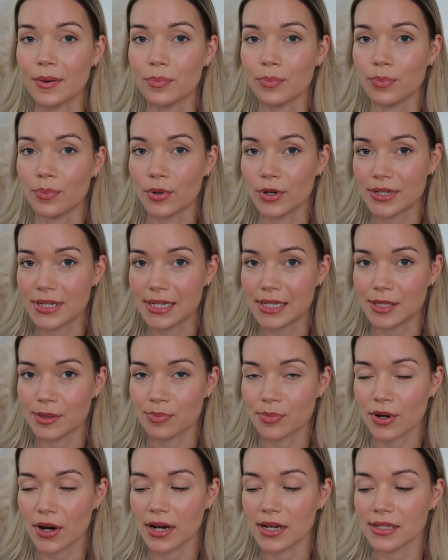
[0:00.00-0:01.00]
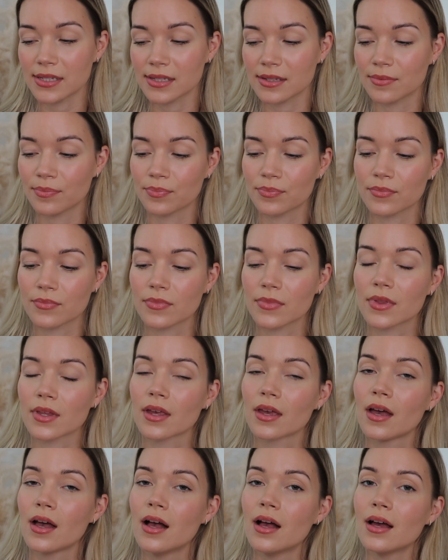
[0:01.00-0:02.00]
body sprays.
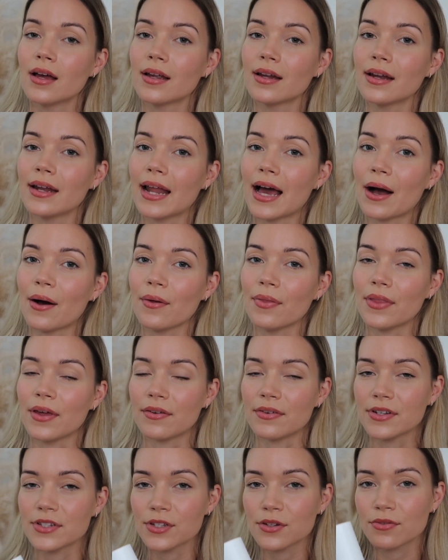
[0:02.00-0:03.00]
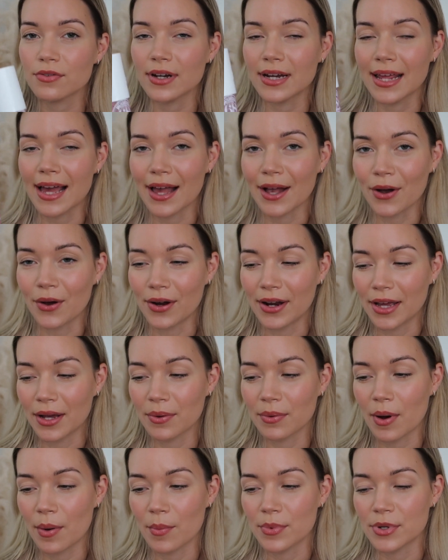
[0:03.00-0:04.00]
Now there is a really iconic
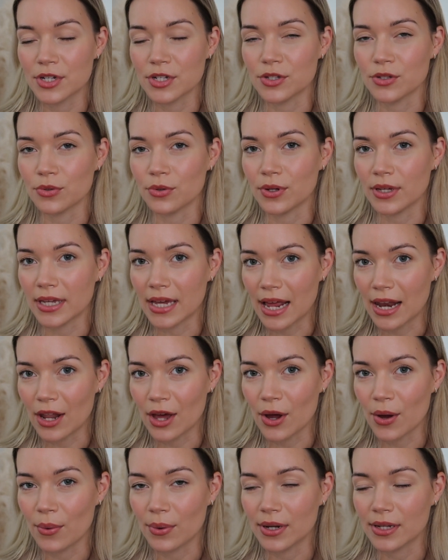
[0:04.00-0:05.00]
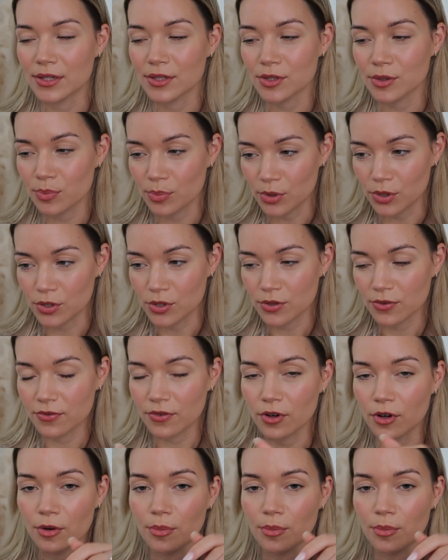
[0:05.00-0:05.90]
one which is all yellow and it's beautiful,